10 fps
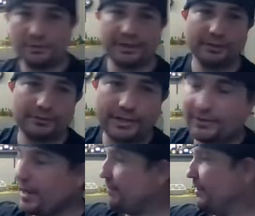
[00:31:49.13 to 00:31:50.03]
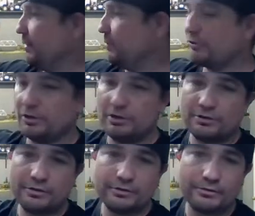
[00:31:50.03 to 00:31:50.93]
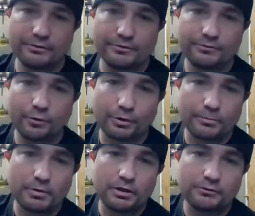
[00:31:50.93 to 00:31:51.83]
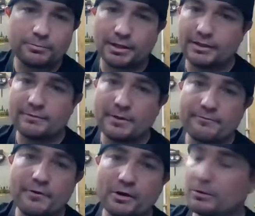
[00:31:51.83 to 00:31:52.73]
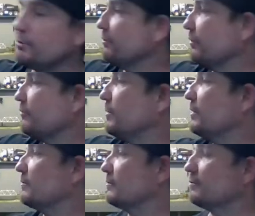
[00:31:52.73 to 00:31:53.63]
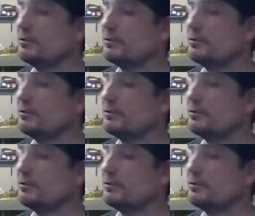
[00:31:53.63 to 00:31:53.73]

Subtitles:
here, that thing was $140, man. That fucker was expensive.